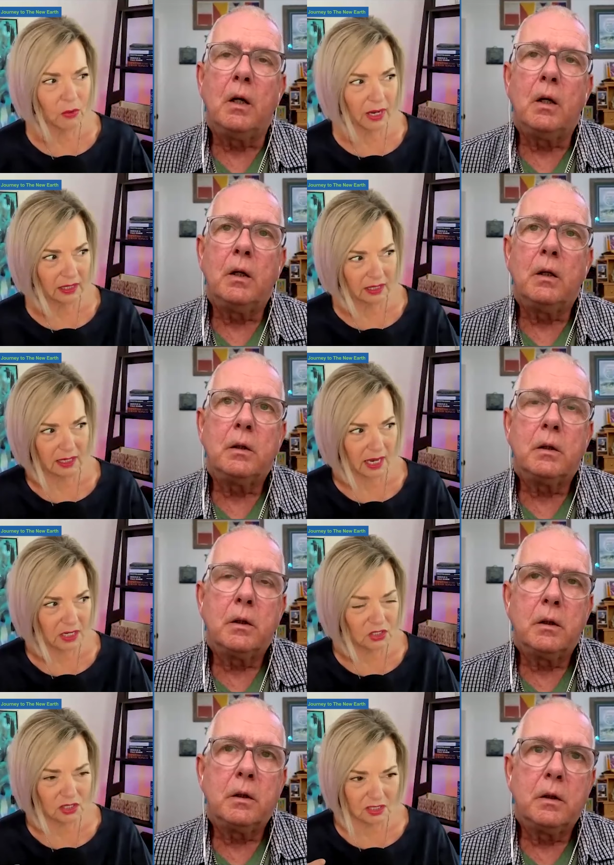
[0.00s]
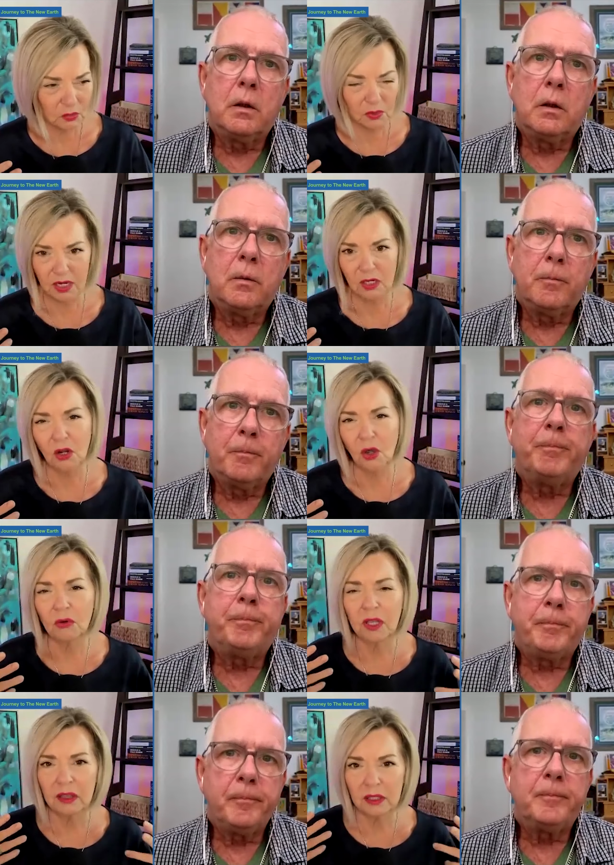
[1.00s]
Speaker 1: do I engage in this when I know
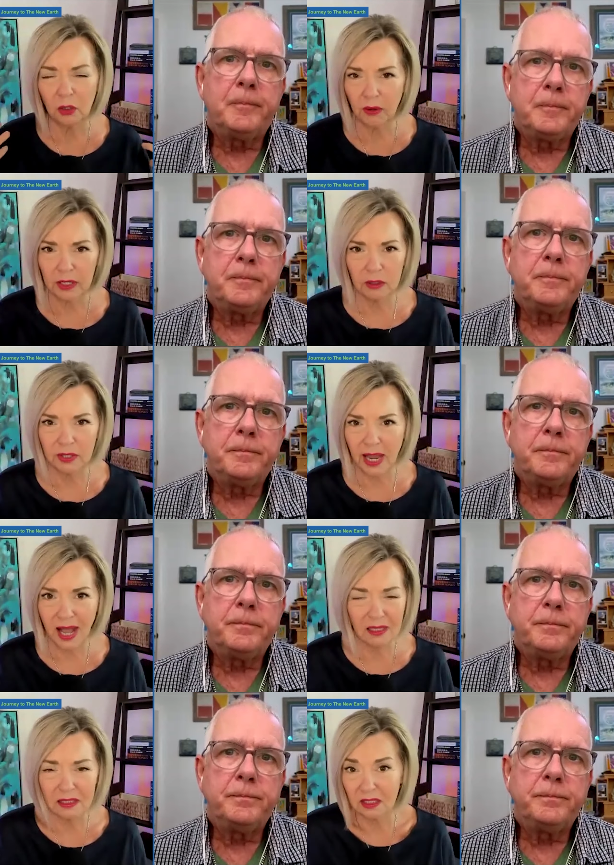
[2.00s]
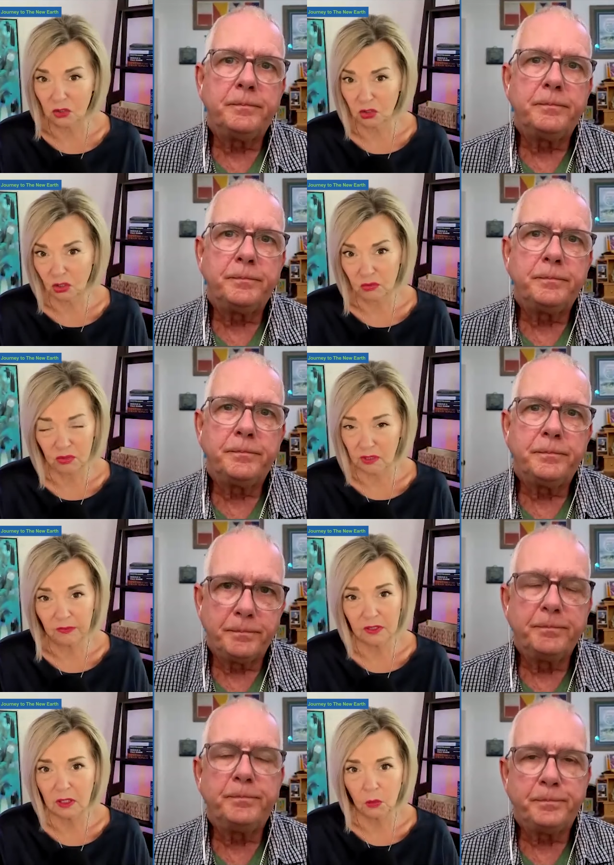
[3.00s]
that the greater reality is so
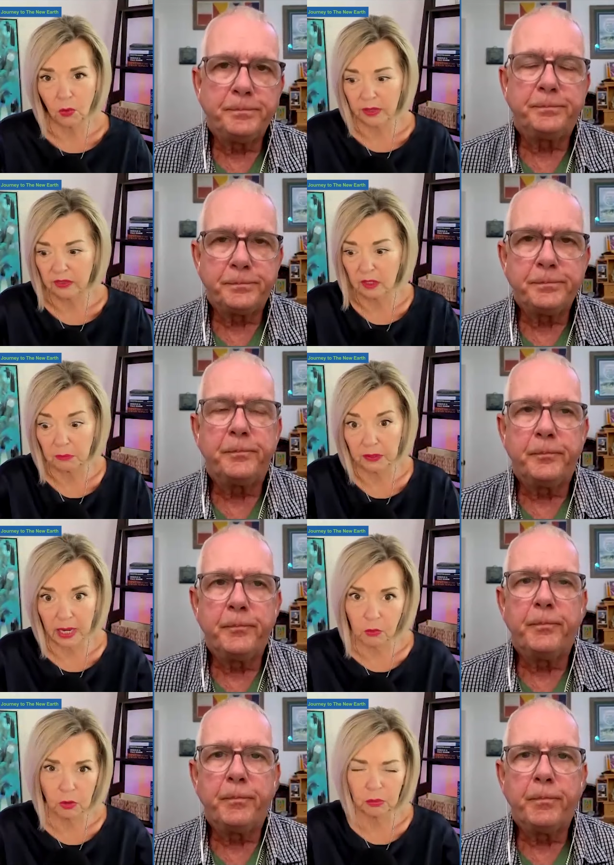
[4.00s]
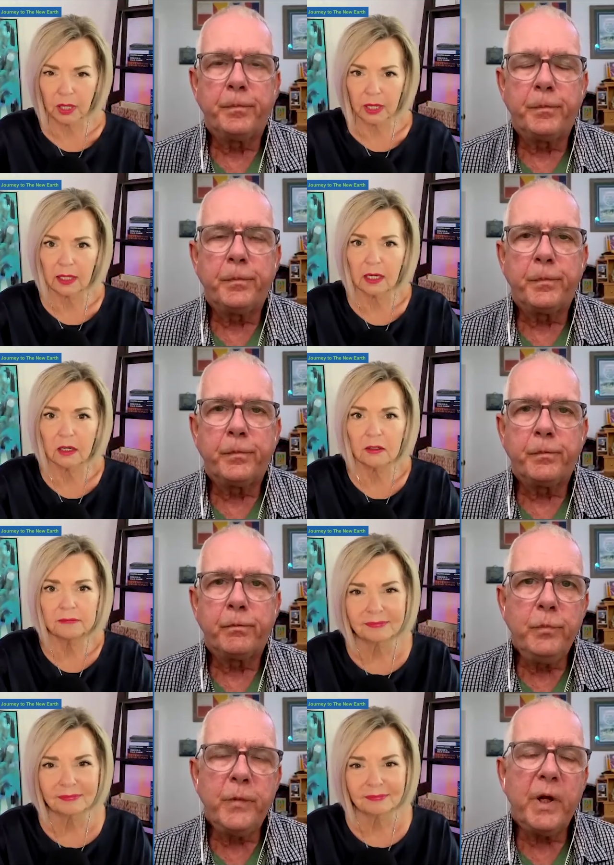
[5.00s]
different than what the game we're playing here?
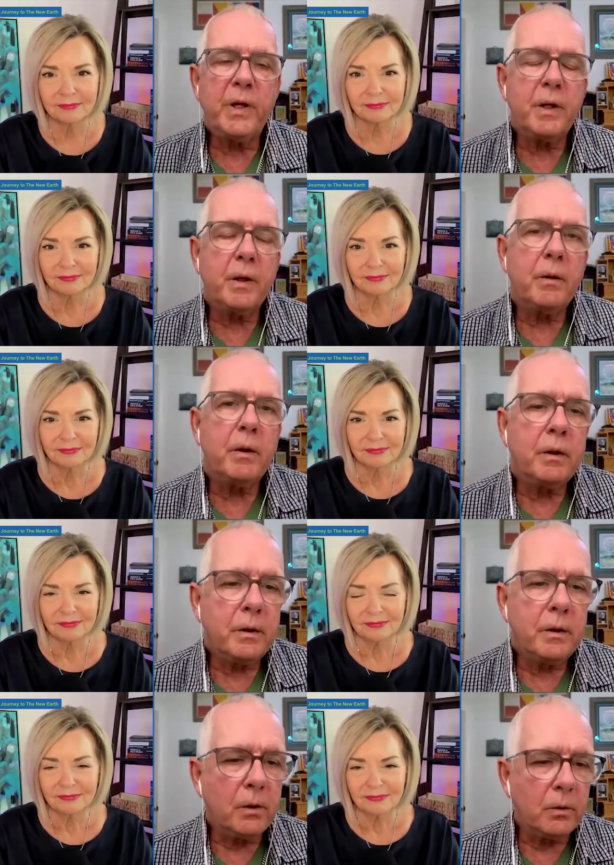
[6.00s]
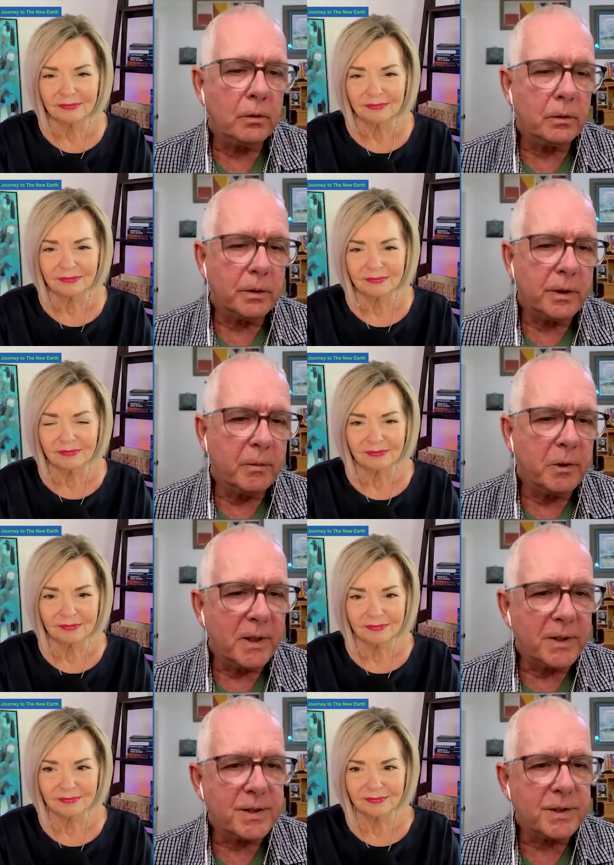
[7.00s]
Speaker 2: Yeah, you know, Kimberly,
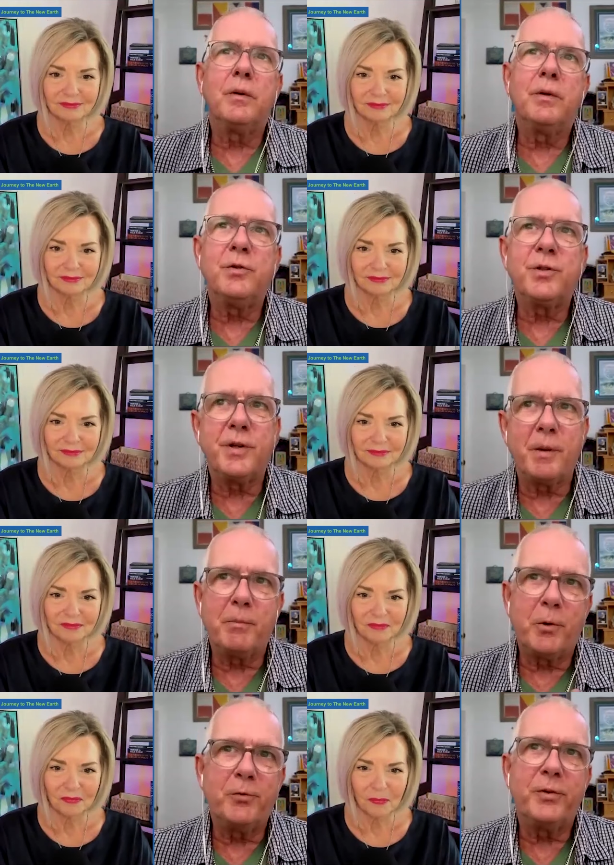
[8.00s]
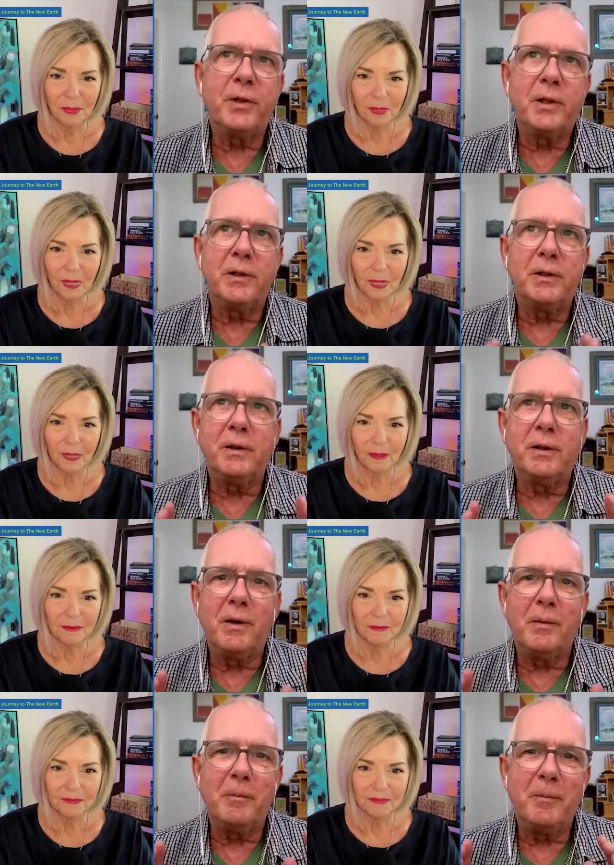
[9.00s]
that's, you said that perfectly,
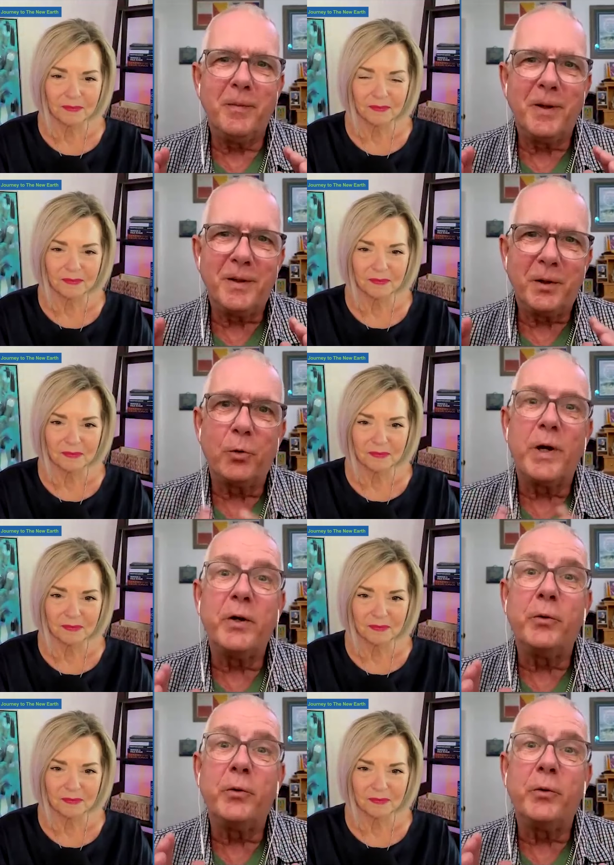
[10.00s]
um, that the greater